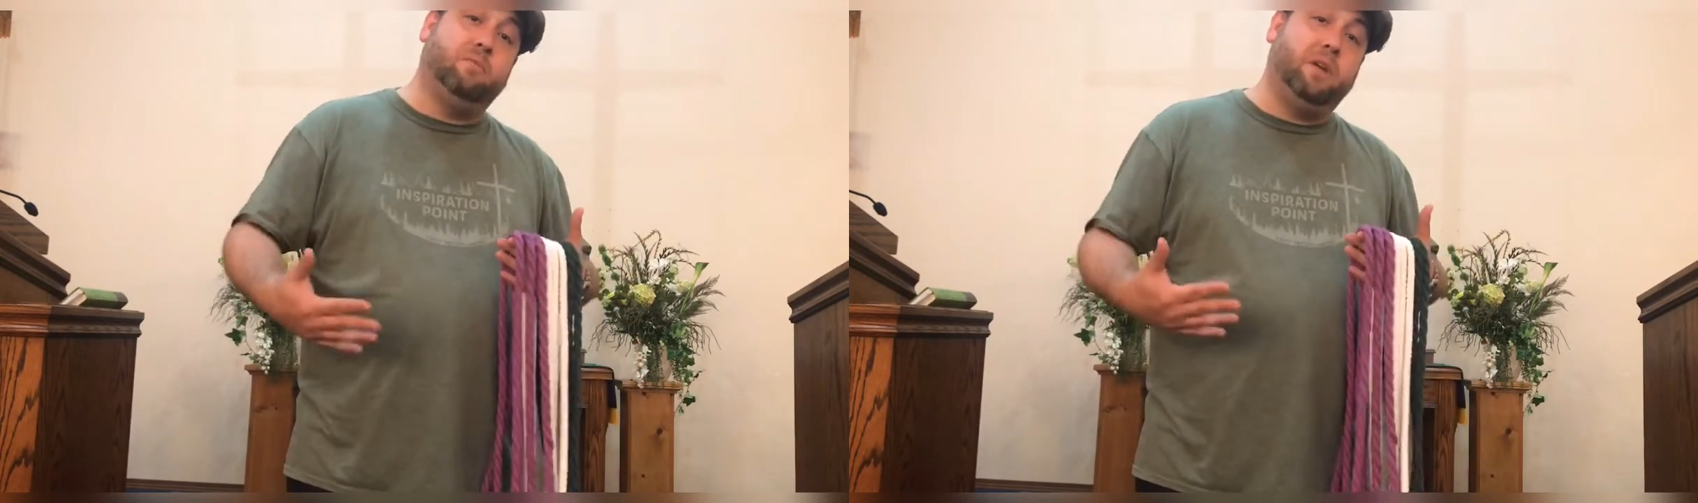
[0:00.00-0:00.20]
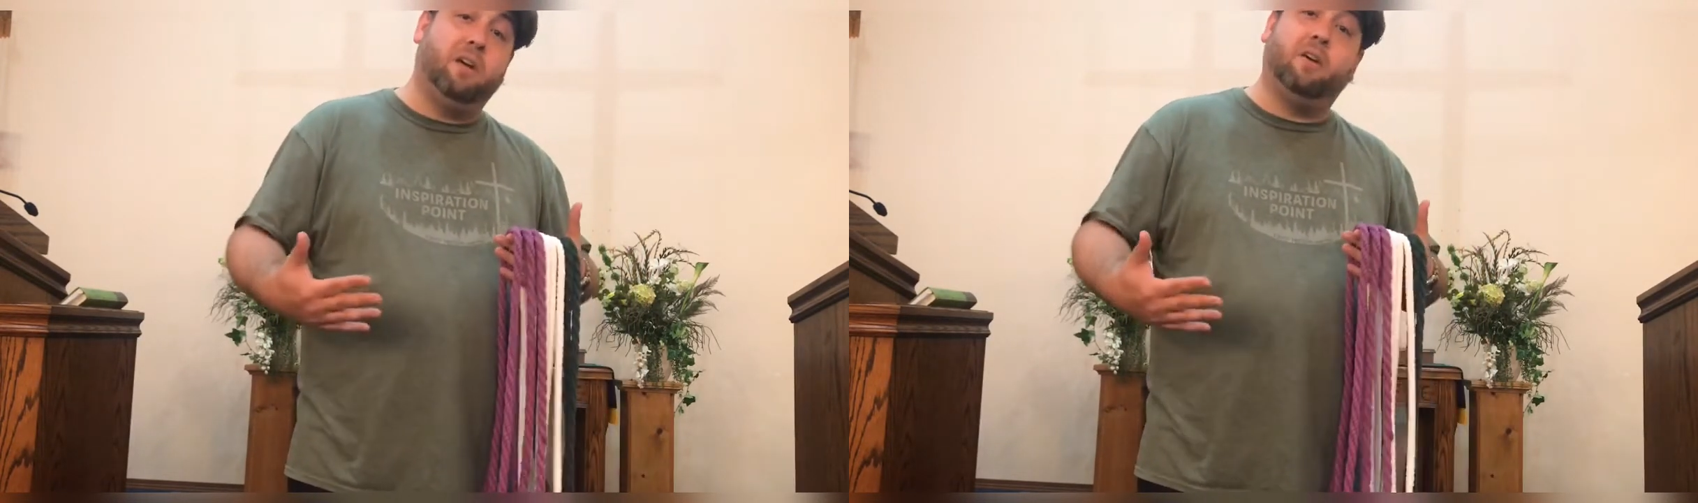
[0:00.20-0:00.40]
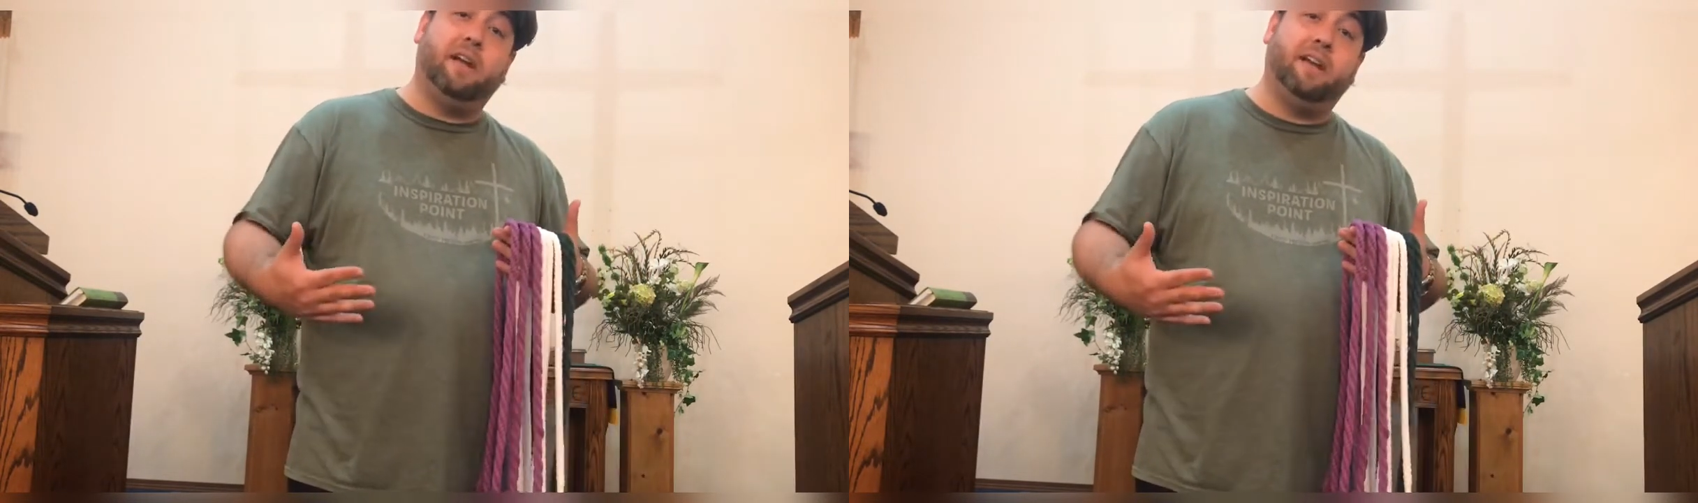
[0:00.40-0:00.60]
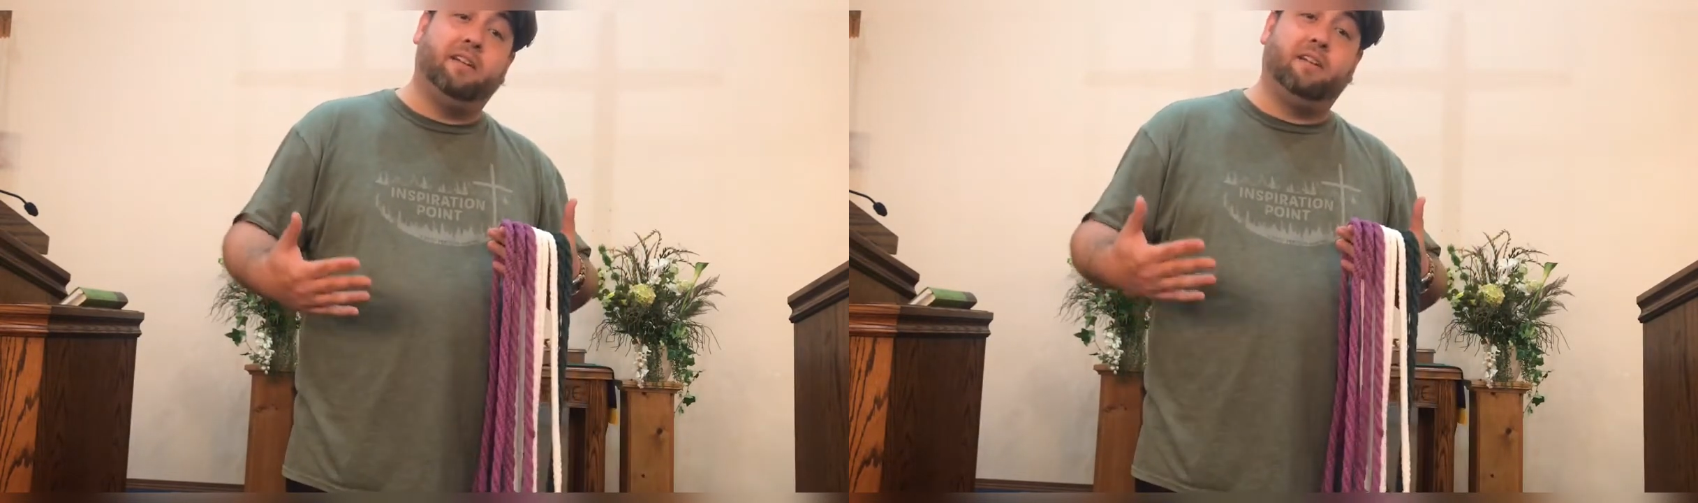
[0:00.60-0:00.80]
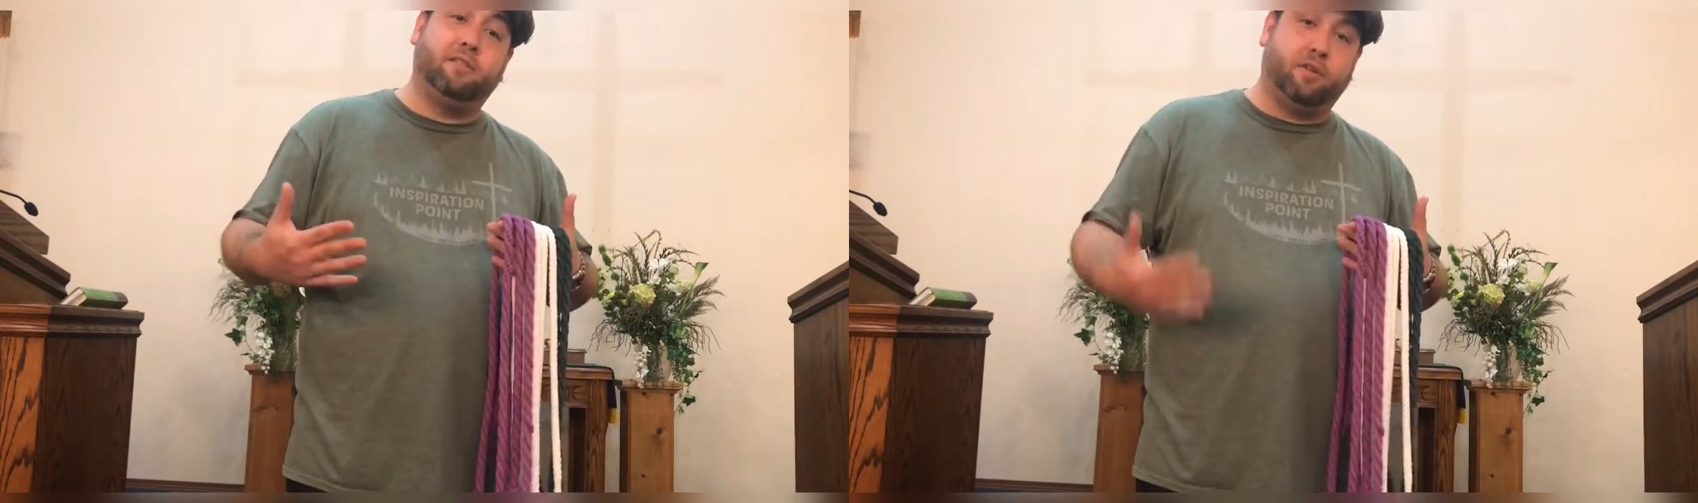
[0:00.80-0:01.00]
we are in
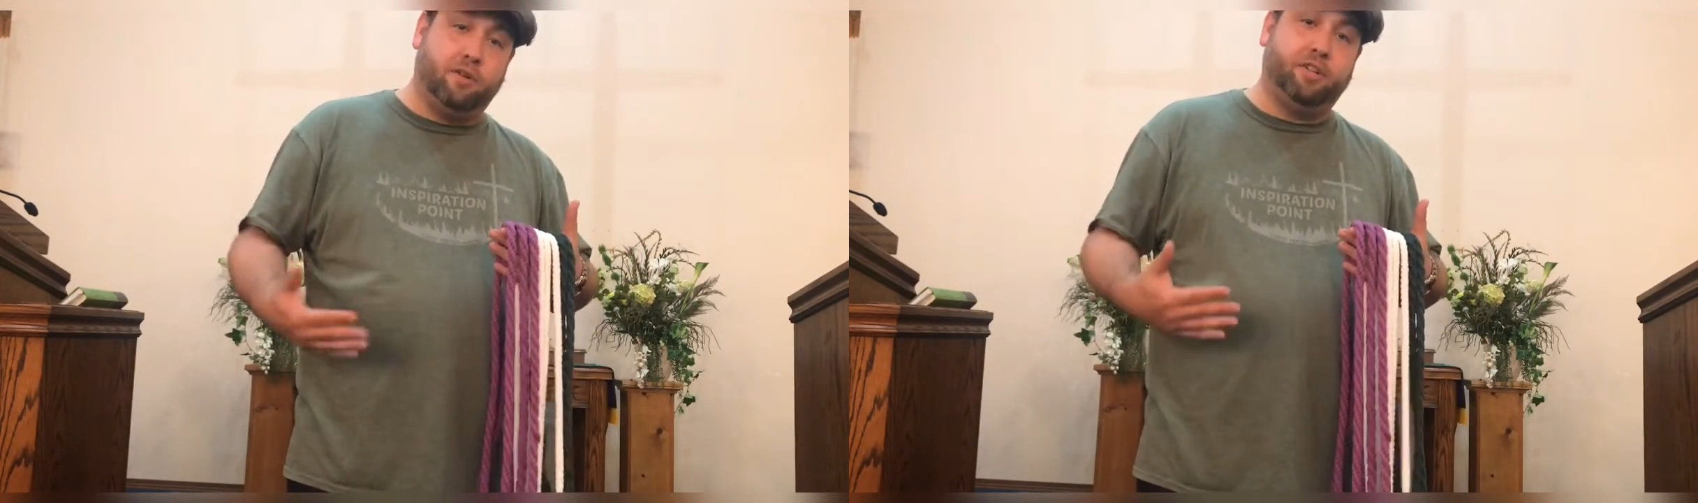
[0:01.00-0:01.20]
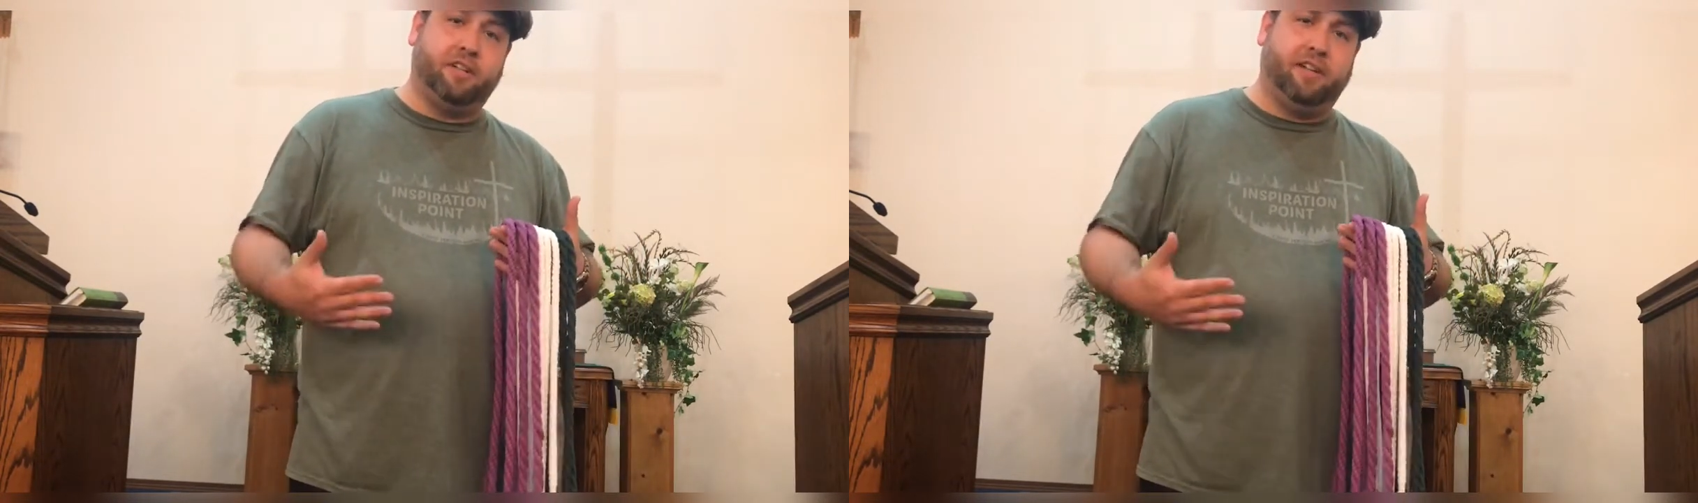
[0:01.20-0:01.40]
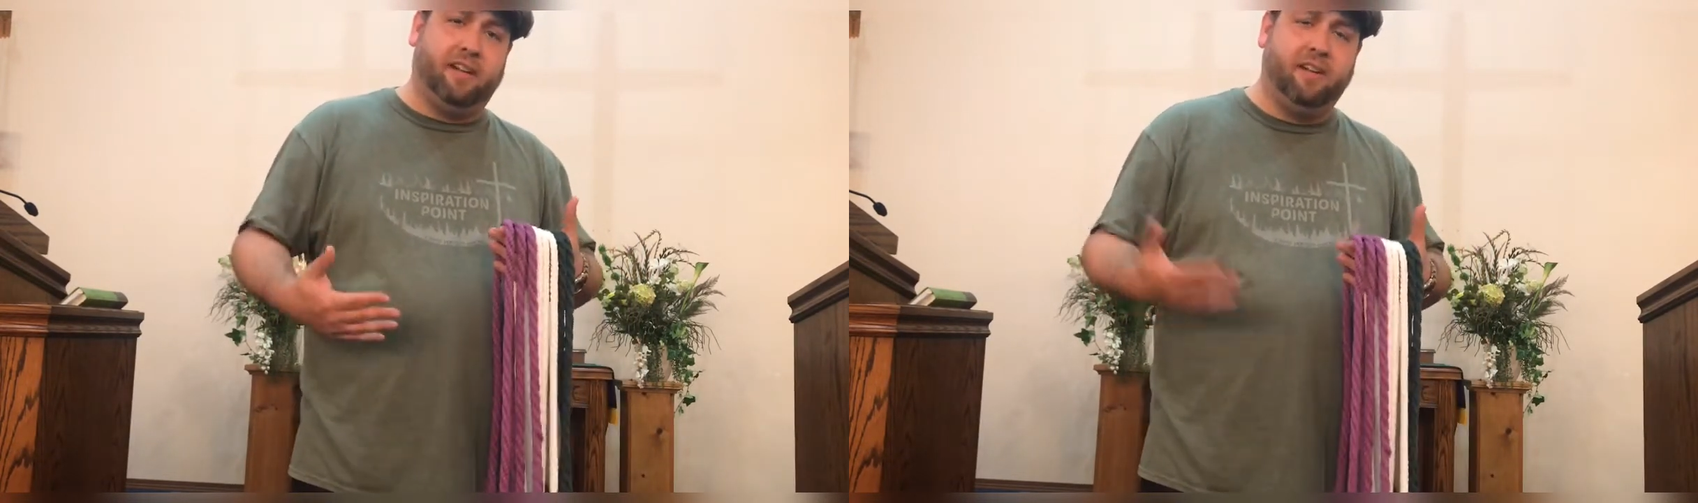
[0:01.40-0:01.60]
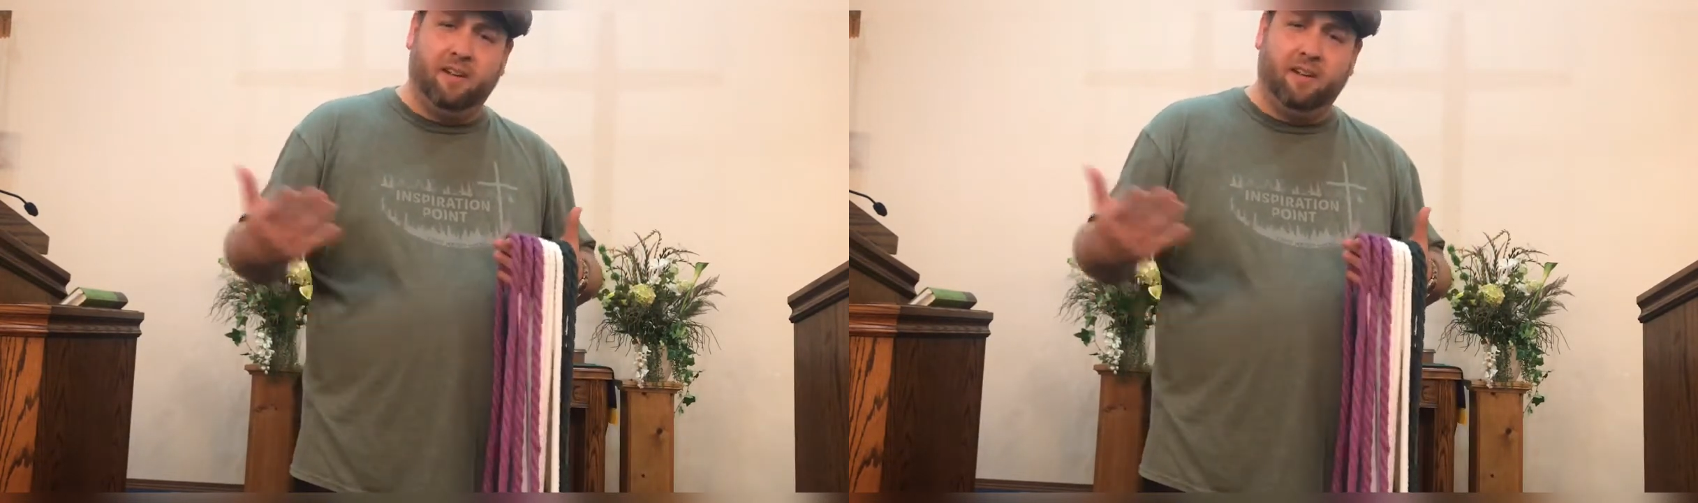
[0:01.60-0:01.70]
liturgically.